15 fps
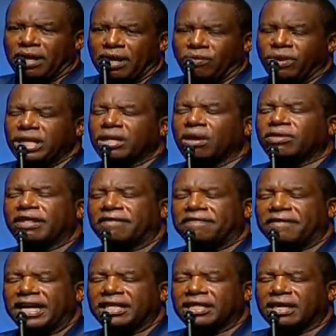And we know that
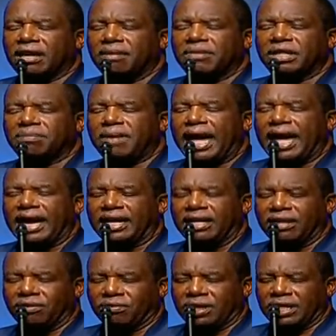faith cometh by
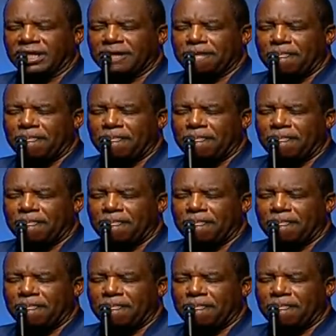hearing.